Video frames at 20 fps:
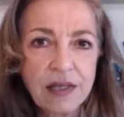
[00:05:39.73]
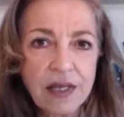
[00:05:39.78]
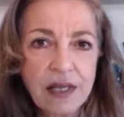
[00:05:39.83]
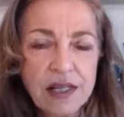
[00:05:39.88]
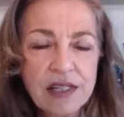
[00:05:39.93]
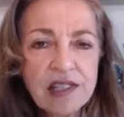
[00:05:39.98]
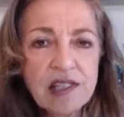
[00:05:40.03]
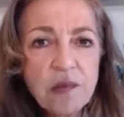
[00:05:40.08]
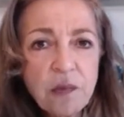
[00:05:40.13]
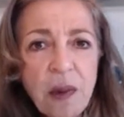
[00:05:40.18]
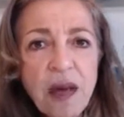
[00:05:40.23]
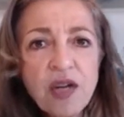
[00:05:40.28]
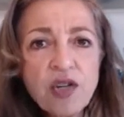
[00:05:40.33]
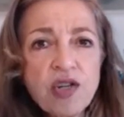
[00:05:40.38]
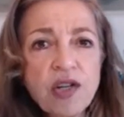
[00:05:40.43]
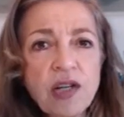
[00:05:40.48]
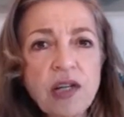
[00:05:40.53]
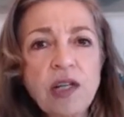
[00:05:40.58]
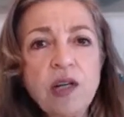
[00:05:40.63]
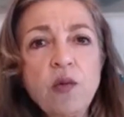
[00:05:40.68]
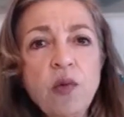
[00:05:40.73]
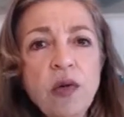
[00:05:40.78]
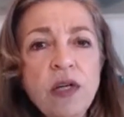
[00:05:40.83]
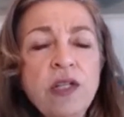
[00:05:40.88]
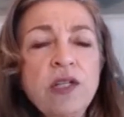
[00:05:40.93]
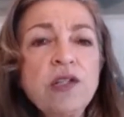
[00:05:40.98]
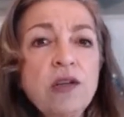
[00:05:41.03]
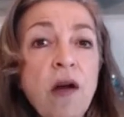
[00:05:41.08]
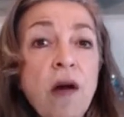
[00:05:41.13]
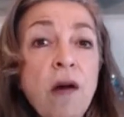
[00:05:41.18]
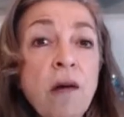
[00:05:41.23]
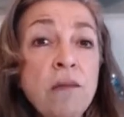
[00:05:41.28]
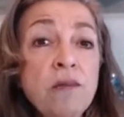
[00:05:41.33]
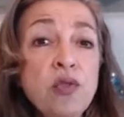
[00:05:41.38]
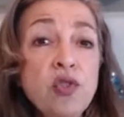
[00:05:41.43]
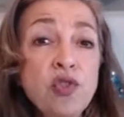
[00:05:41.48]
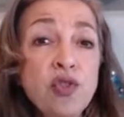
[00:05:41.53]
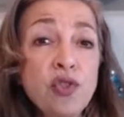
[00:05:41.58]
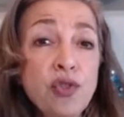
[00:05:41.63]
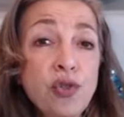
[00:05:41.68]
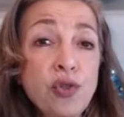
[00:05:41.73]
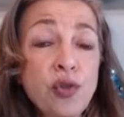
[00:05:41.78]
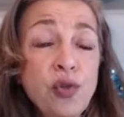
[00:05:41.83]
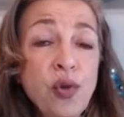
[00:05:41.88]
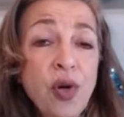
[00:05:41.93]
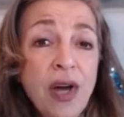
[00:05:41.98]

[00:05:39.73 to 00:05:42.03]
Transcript: especially when it comes to